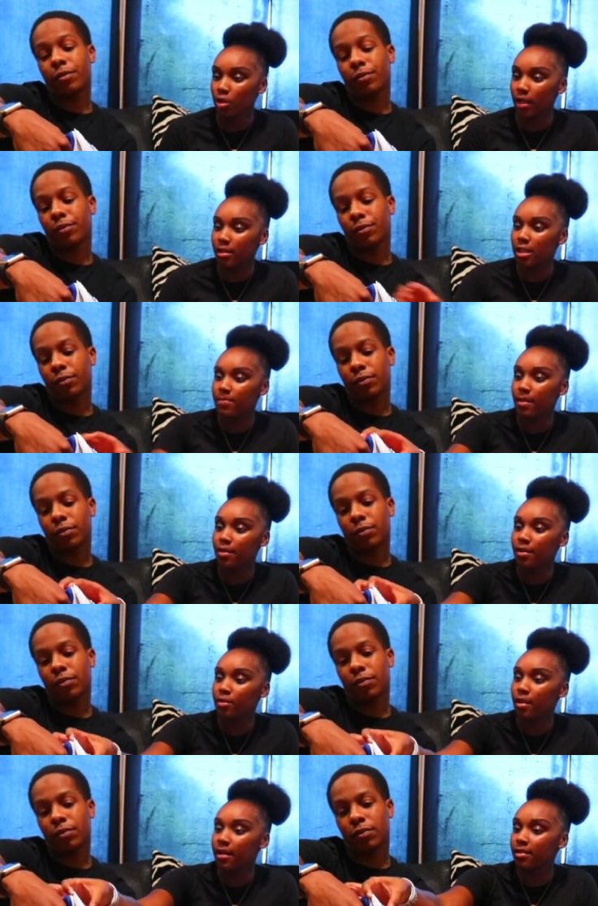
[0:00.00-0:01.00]
Speaker 1: you like these better
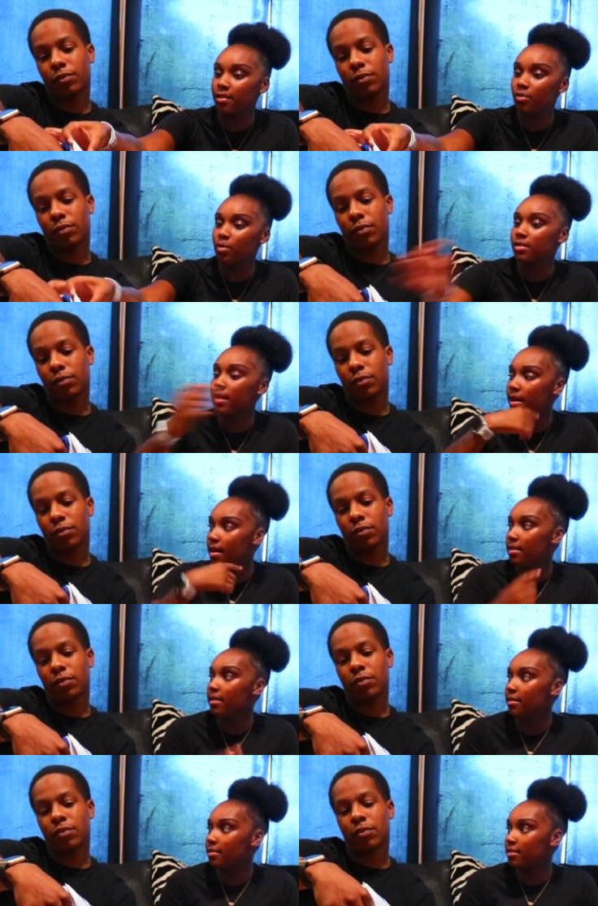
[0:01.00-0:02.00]
than you like the ones I got
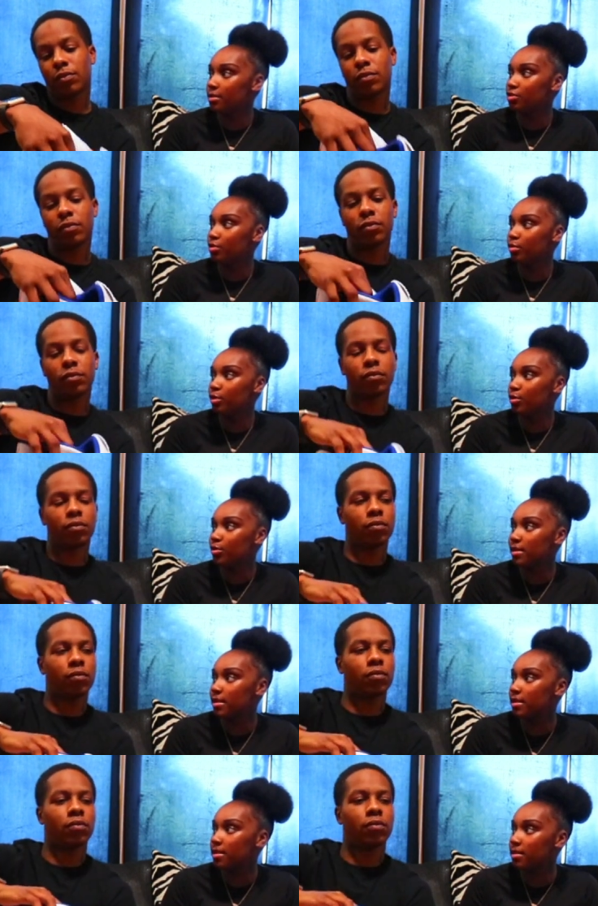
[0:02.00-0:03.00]
in there? The true blues
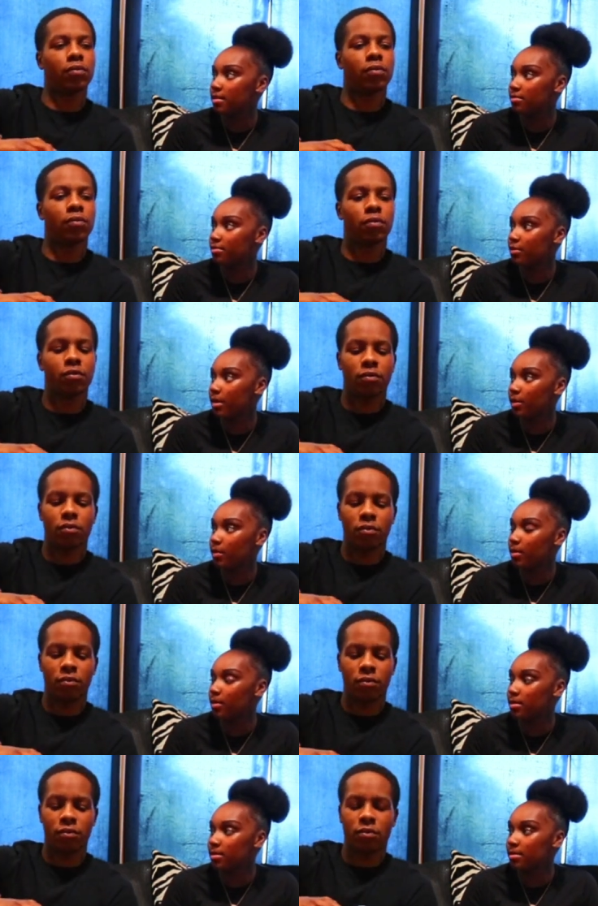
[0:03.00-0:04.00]
and the red and white
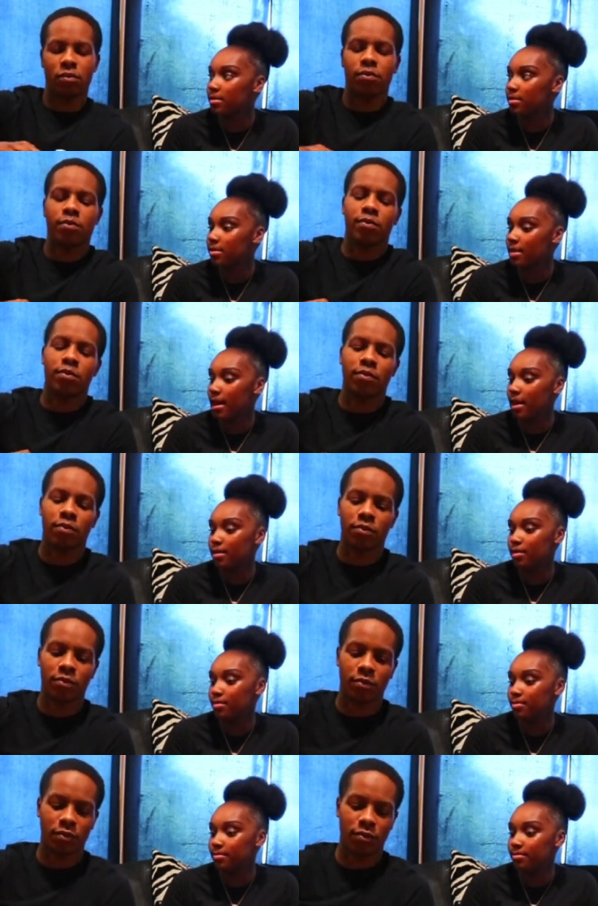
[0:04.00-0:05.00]
ones? I
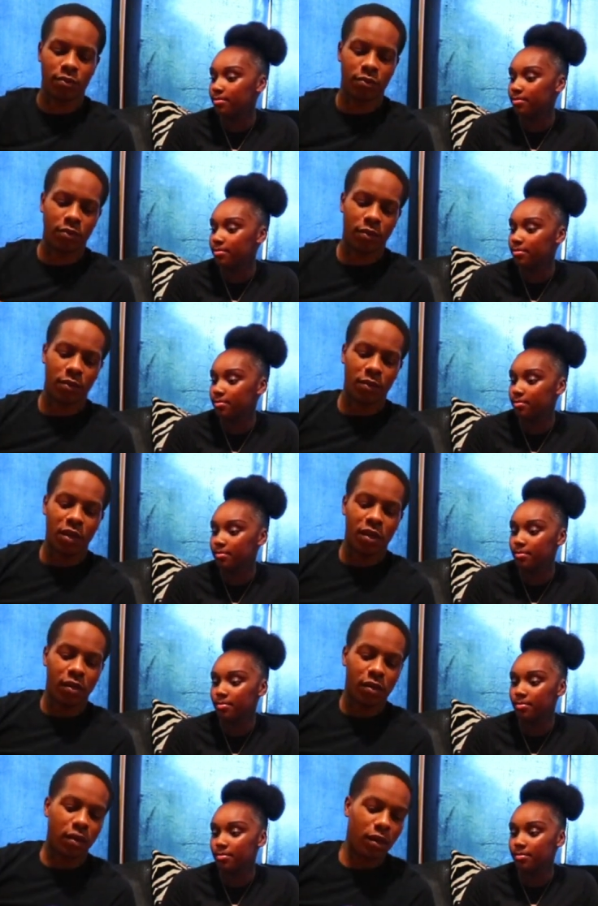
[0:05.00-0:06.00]
do.
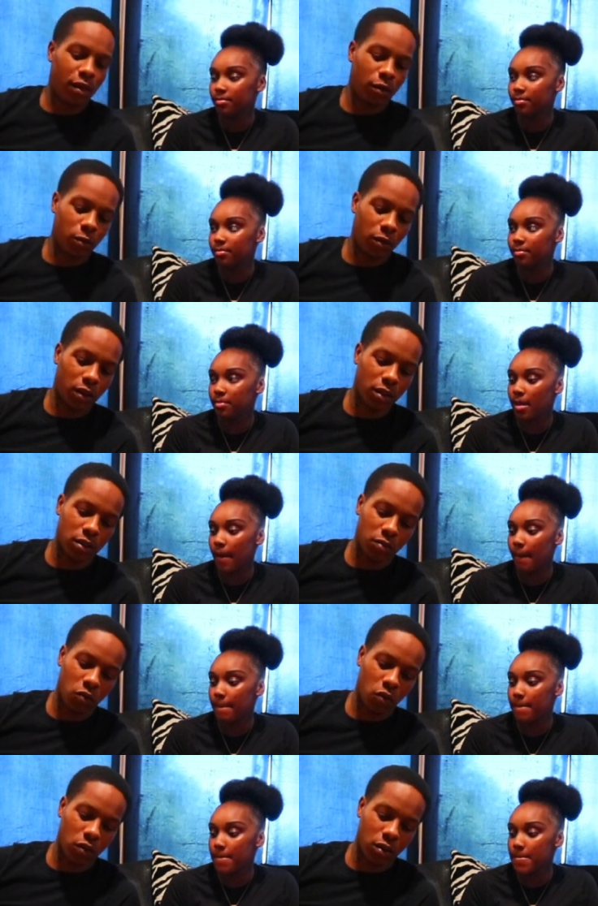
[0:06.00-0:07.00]
Speaker 2: Yeah, only because it's
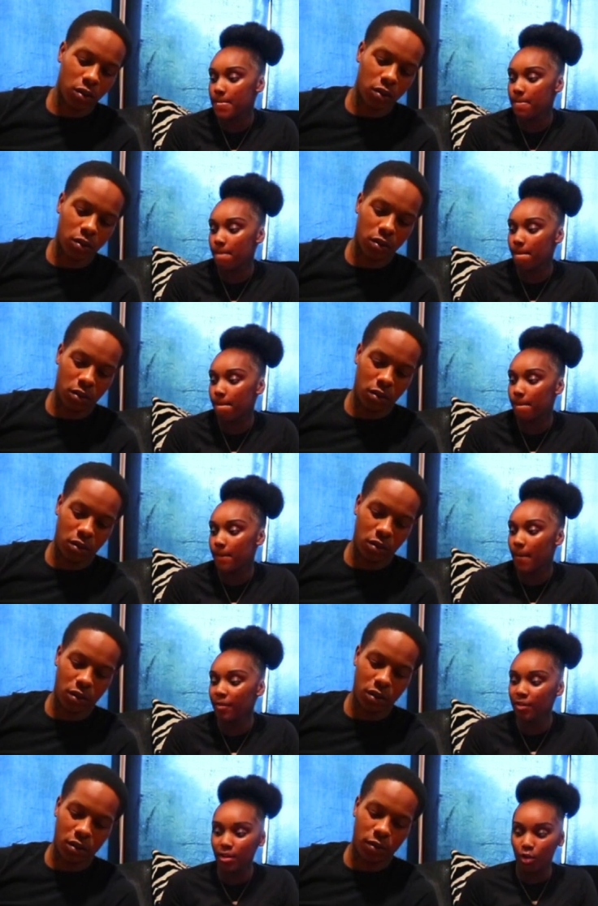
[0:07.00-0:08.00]
more, it's...
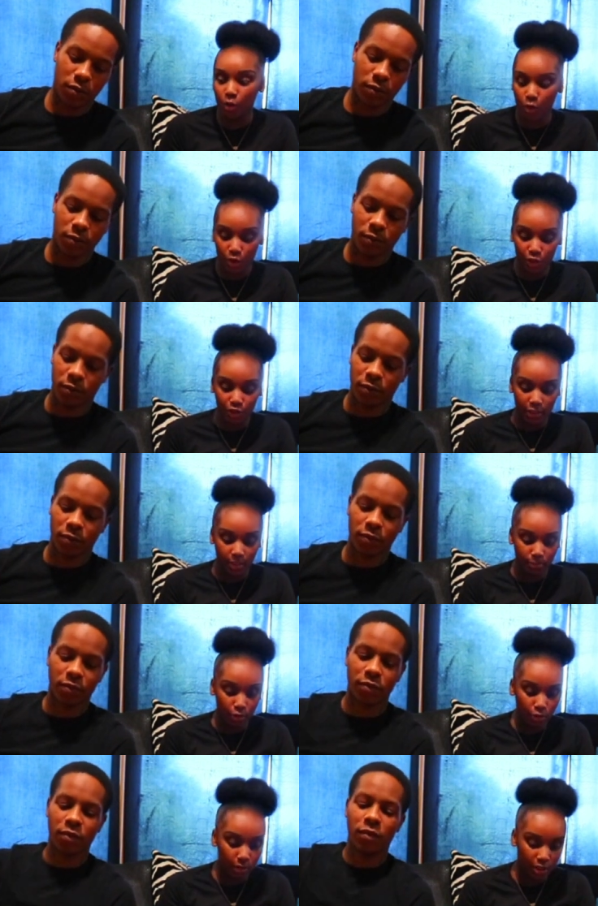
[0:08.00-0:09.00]
Speaker 1: I think the orange and the
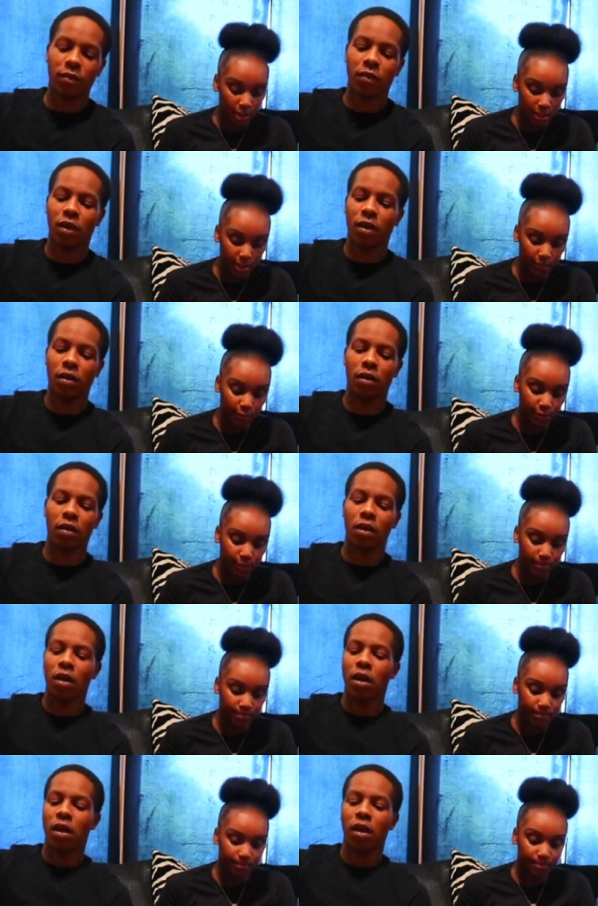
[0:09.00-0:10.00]
blue is just yeah. different.
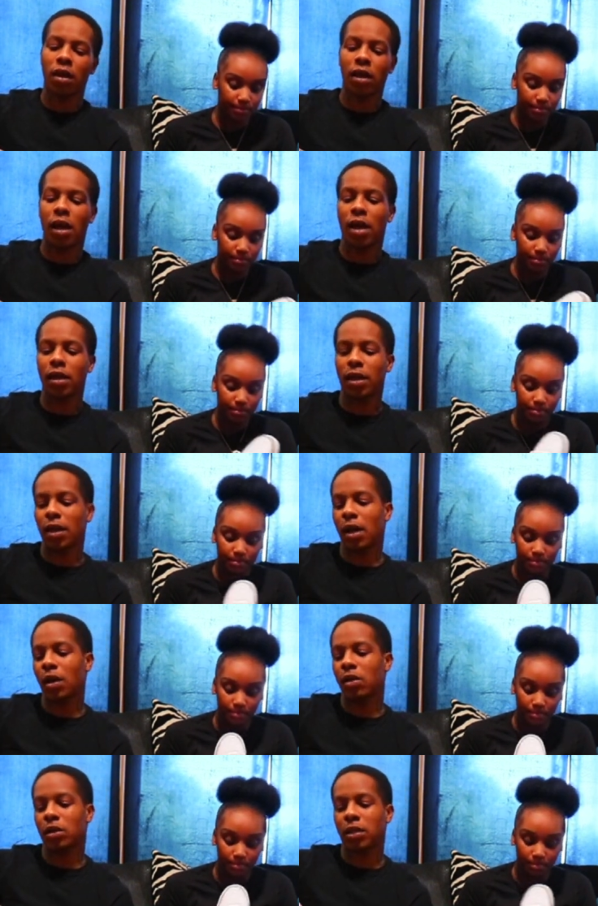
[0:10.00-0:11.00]
Speaker 2: It ain't, it ain't
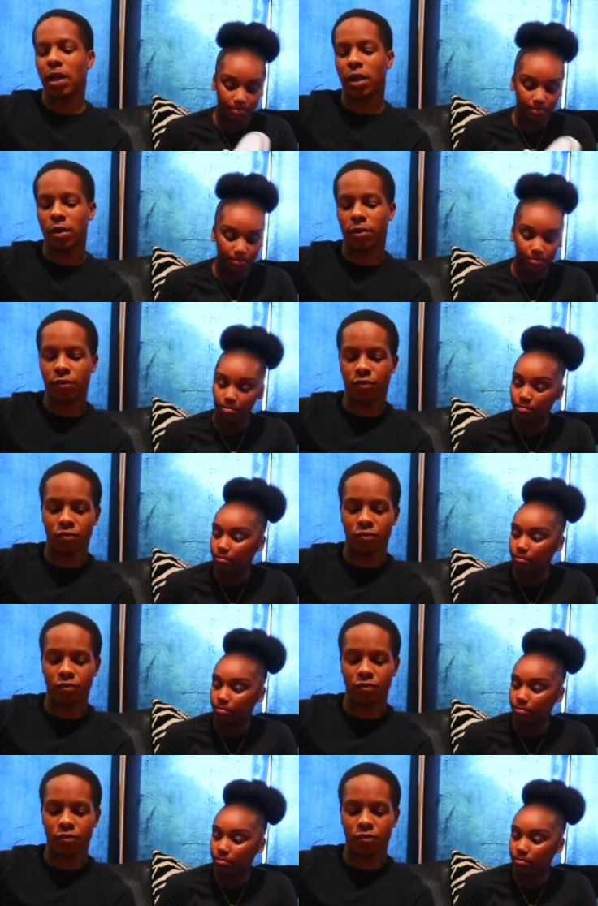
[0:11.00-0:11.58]
how it's like